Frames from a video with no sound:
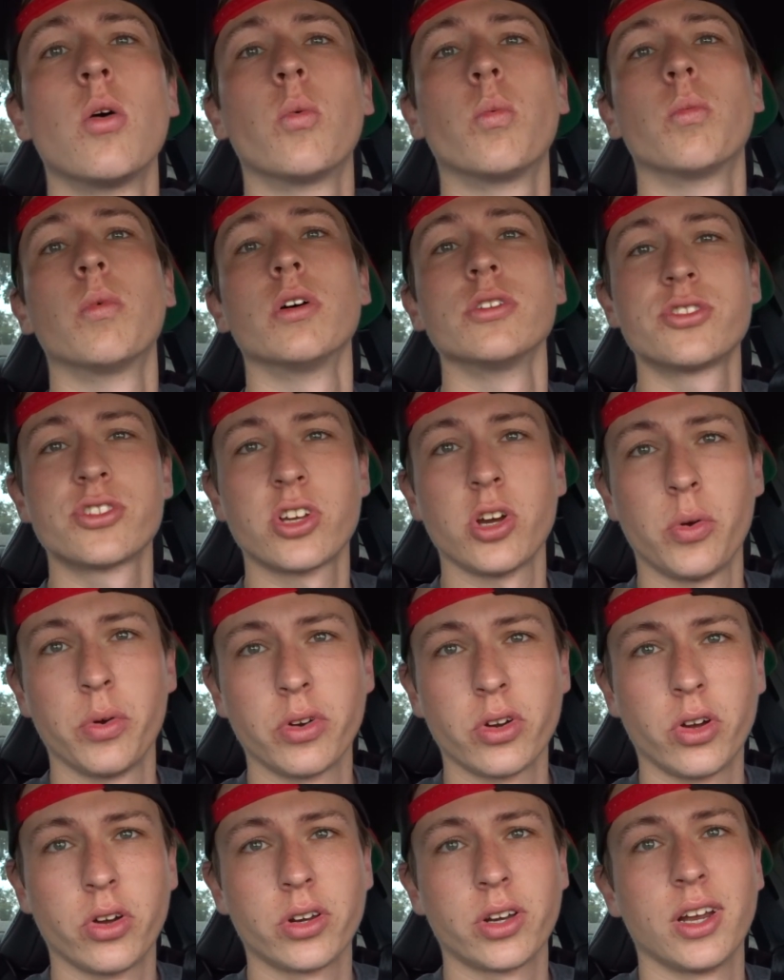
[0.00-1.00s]
What's
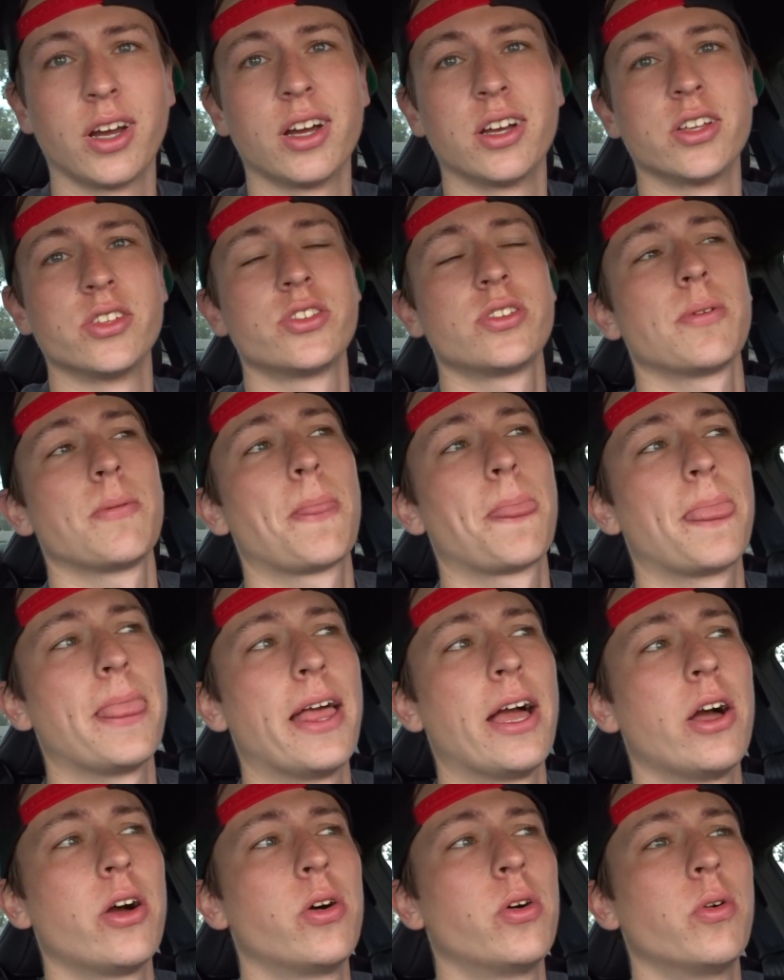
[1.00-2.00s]
going on, guys?
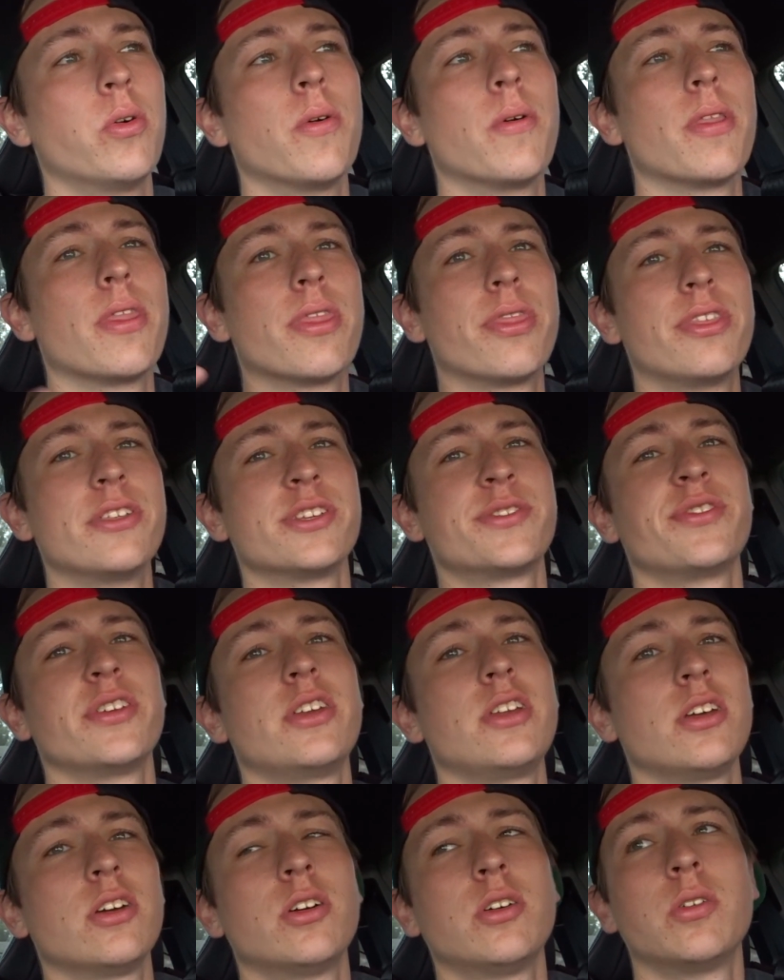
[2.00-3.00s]
Now, this
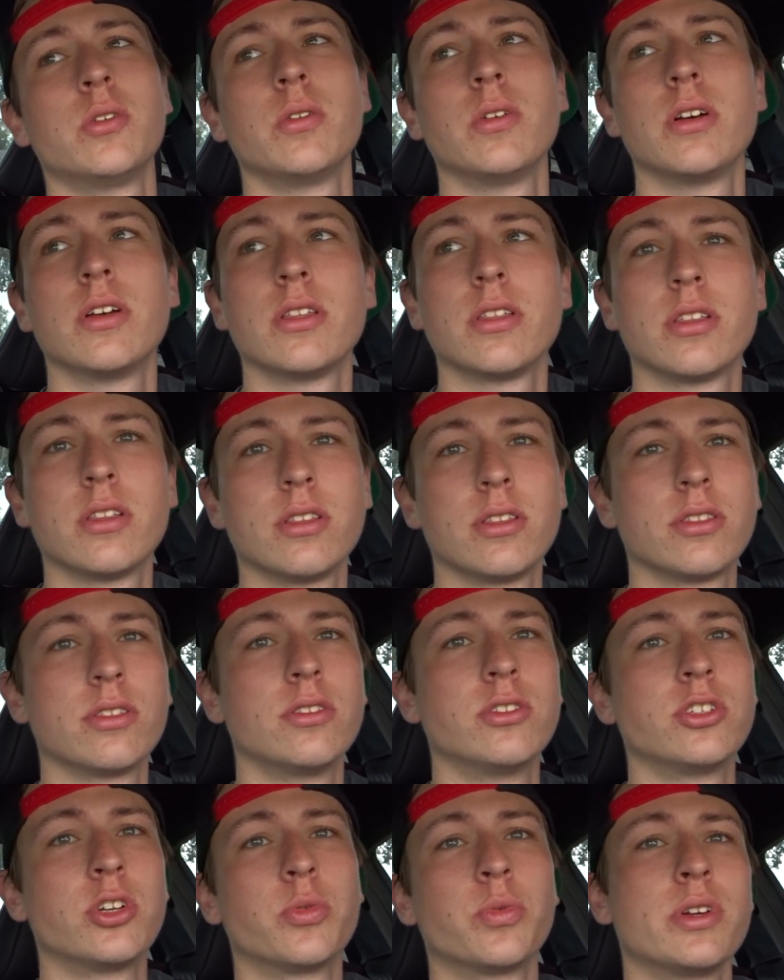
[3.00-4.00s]
video,
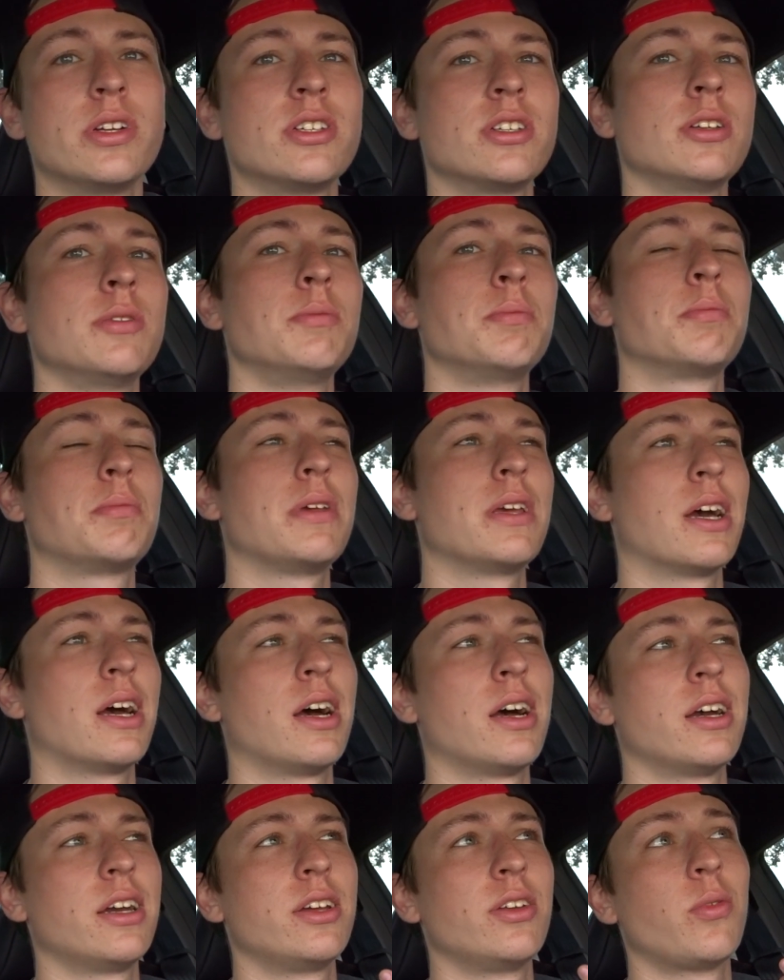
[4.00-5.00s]
there's a reason
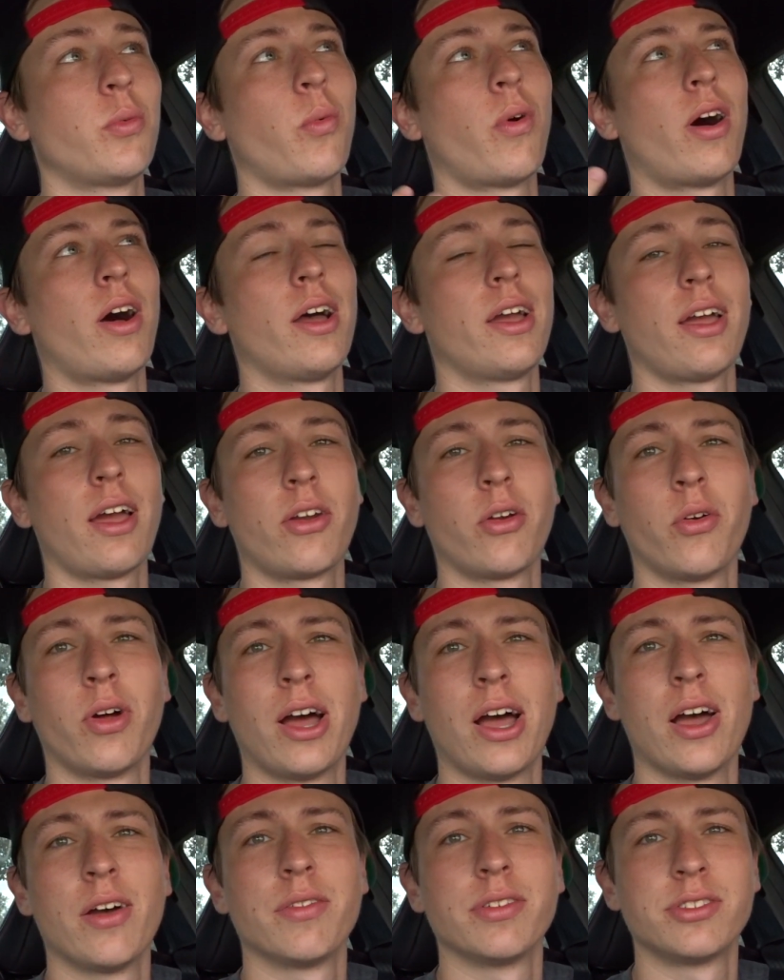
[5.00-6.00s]
behind why I don't
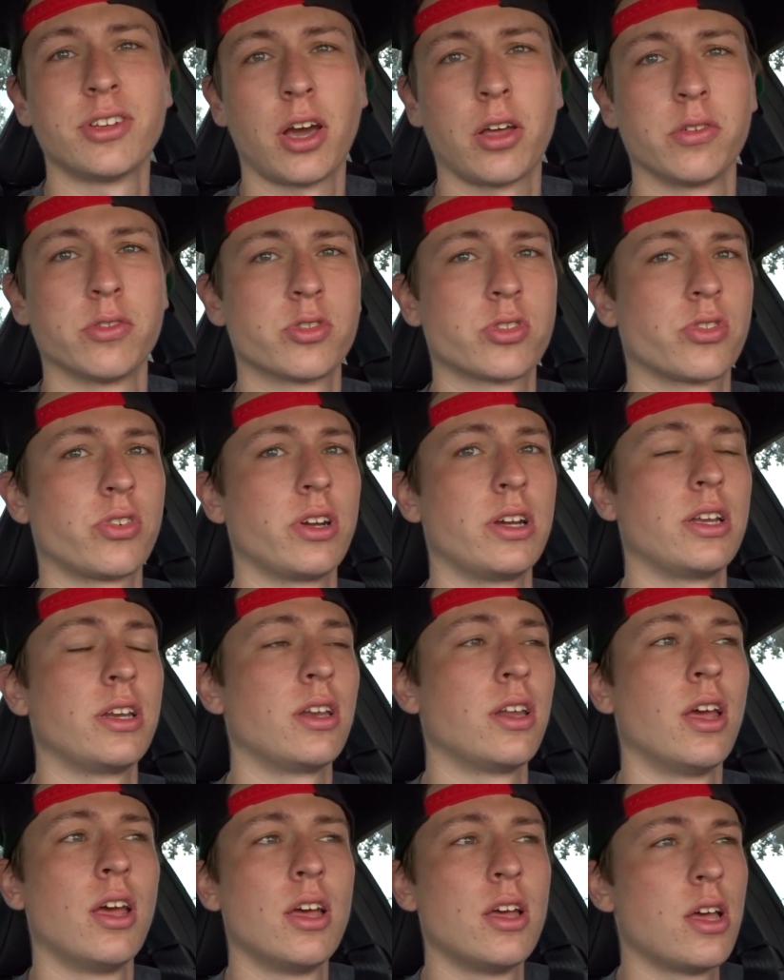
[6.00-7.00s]
have a title
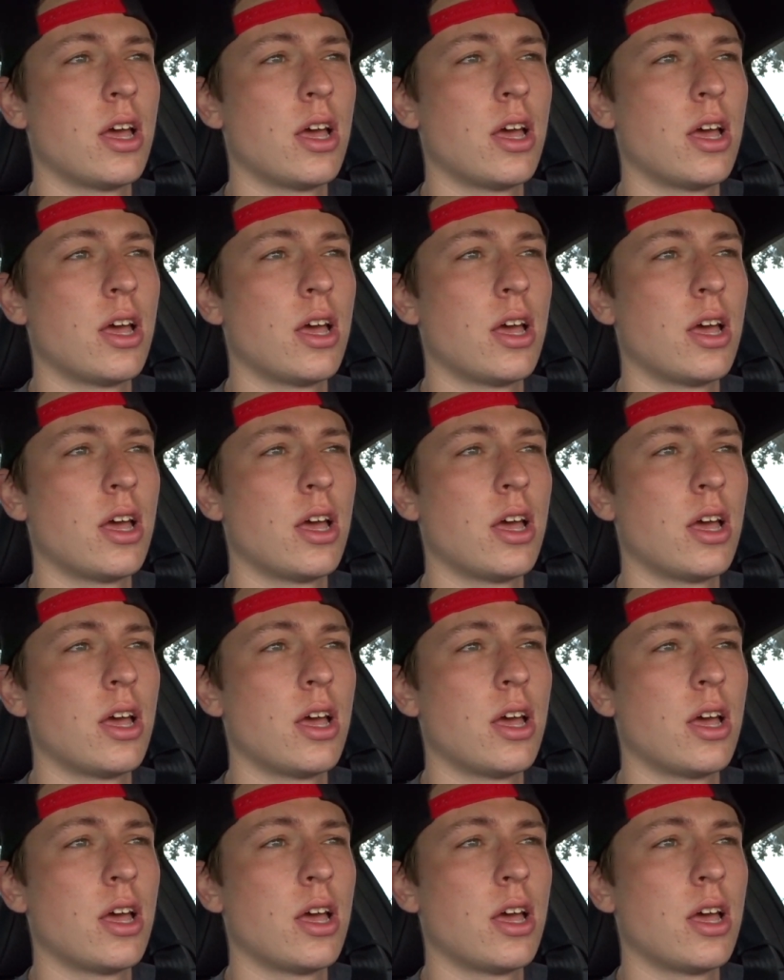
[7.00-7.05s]
screen.